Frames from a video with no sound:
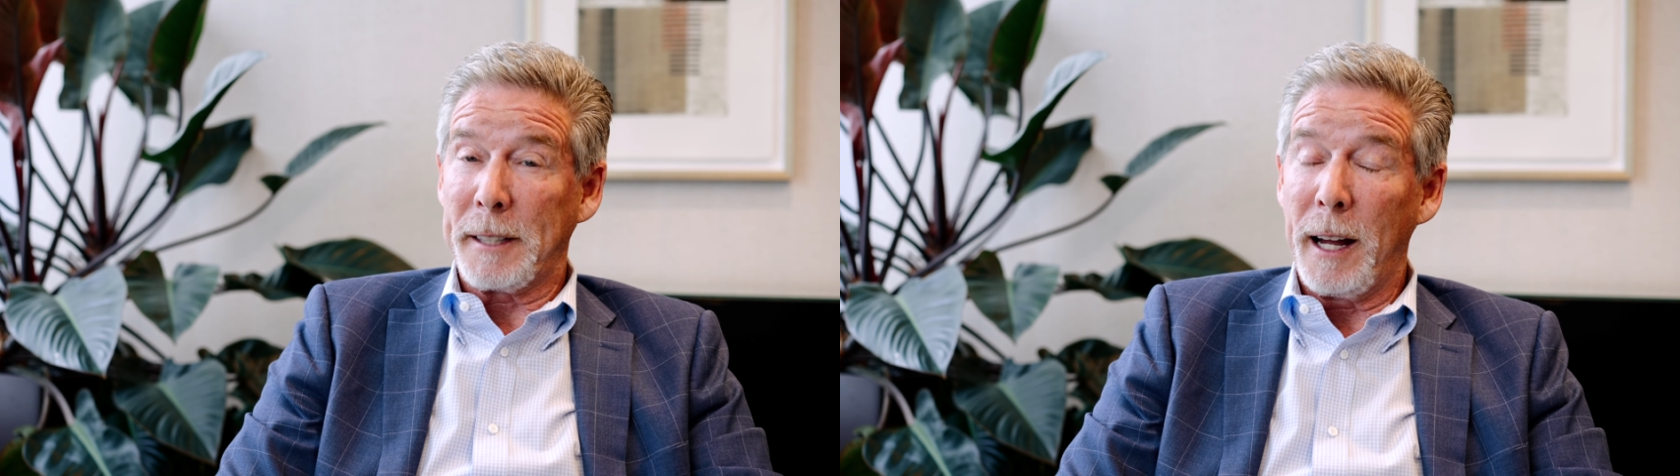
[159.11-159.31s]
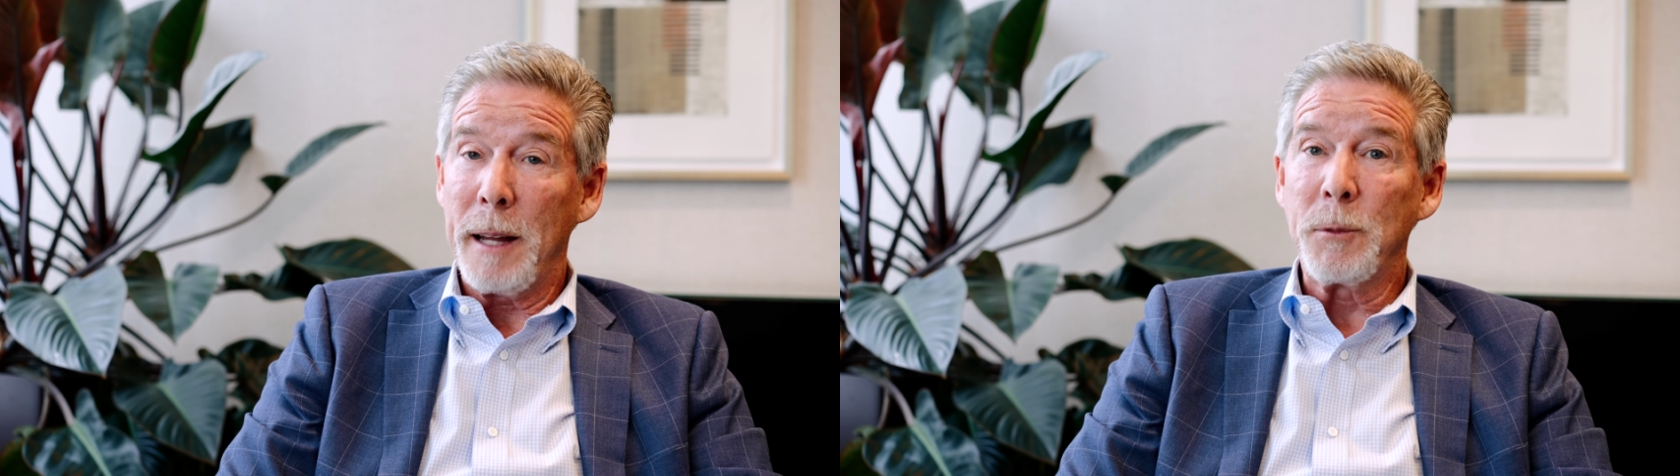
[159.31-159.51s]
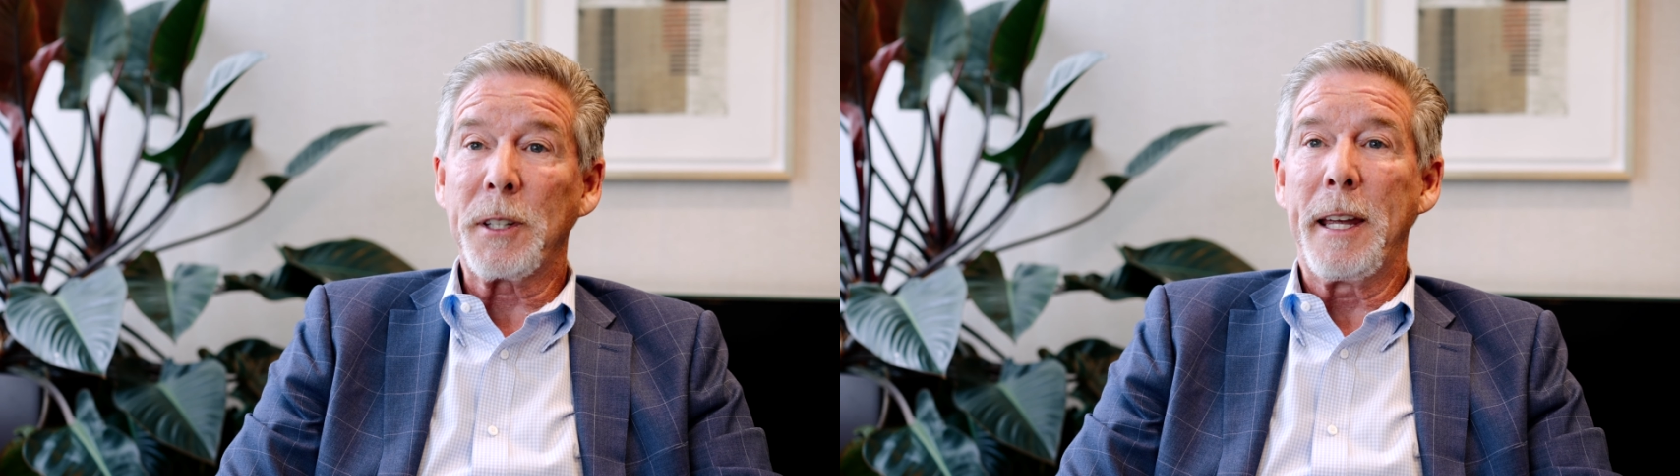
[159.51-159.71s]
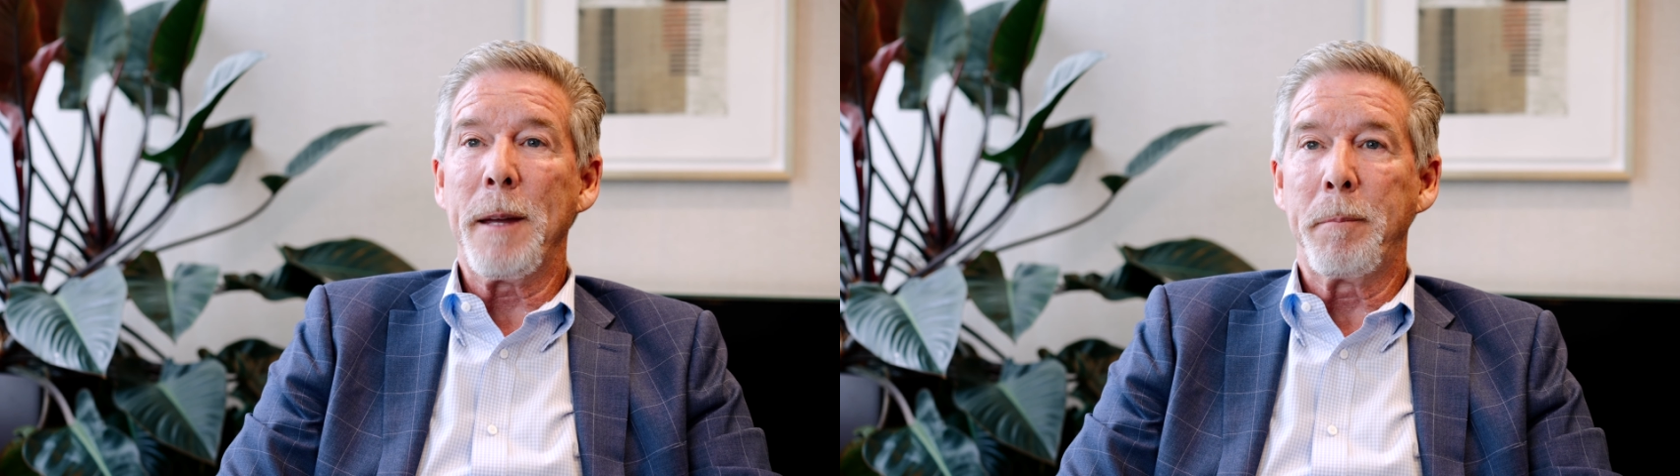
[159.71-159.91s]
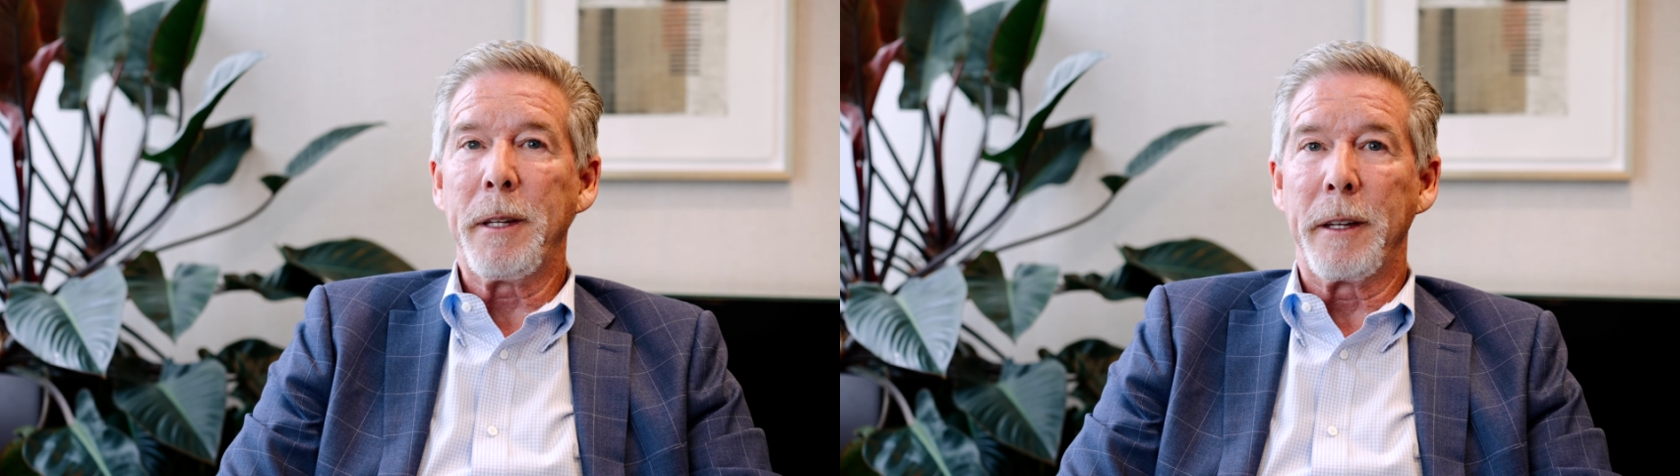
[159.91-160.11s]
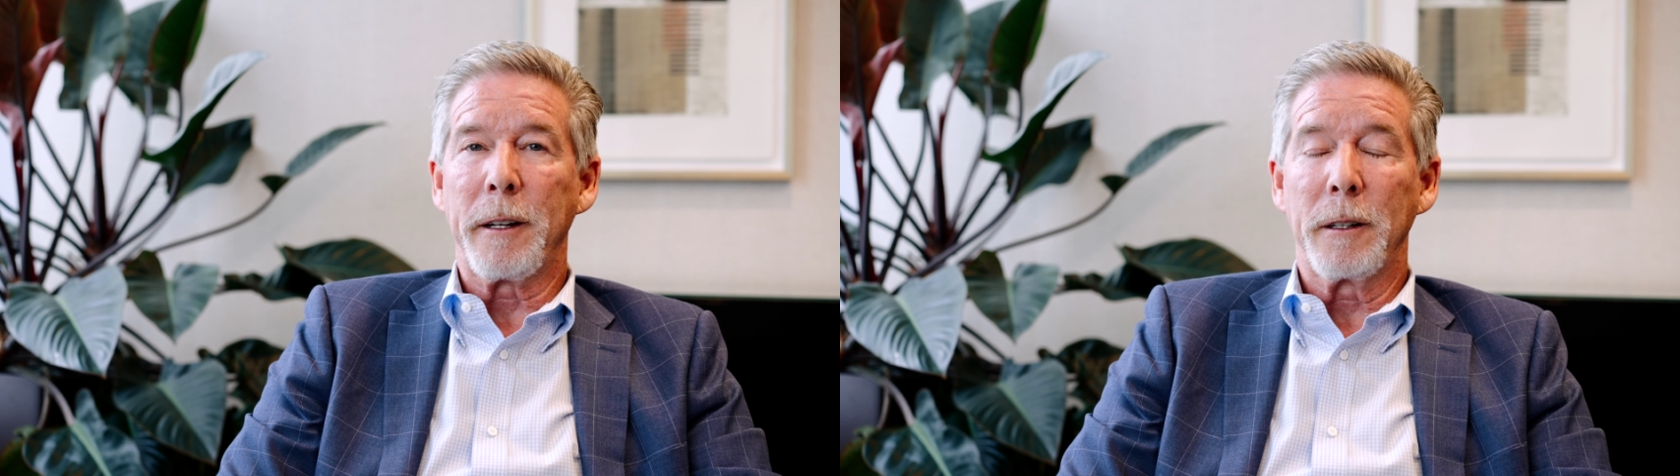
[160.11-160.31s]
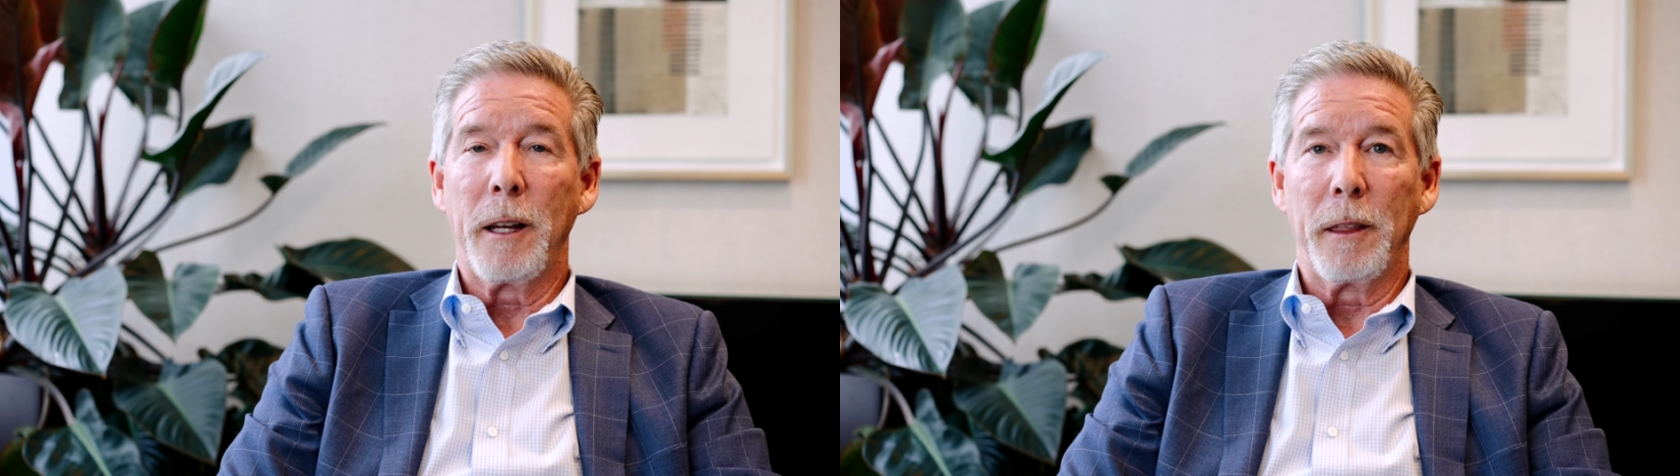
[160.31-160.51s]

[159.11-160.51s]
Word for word: times can't be there